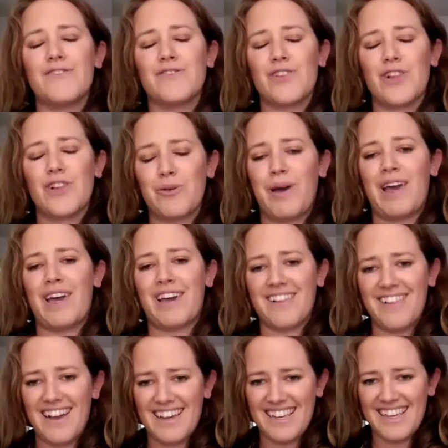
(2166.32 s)
of low paying
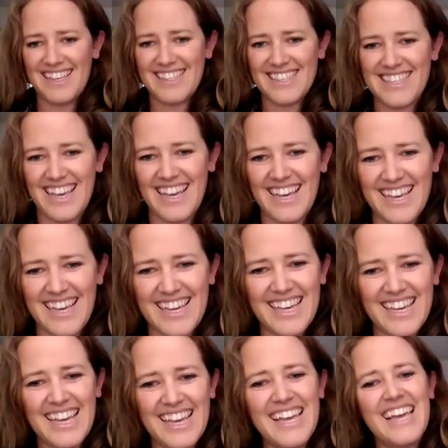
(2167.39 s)
clients
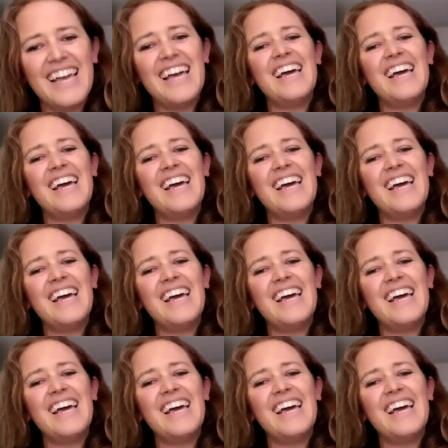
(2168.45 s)
mm-hmm,